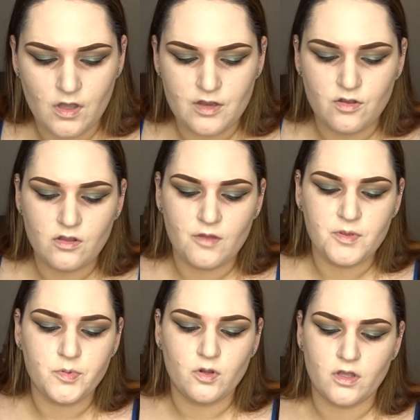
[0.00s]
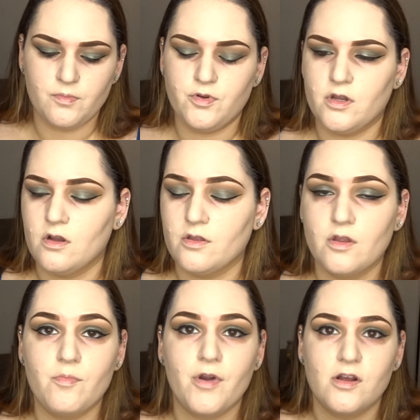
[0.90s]
I know a lot of people don't like putting on
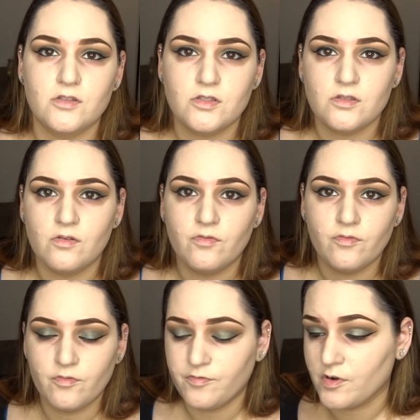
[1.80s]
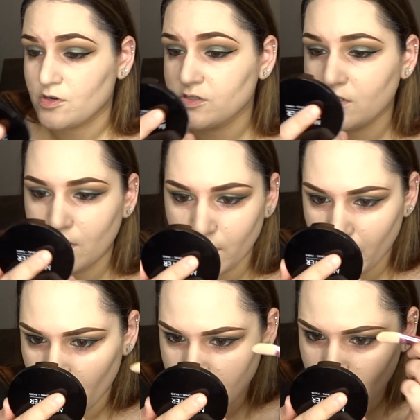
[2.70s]
their brows first like I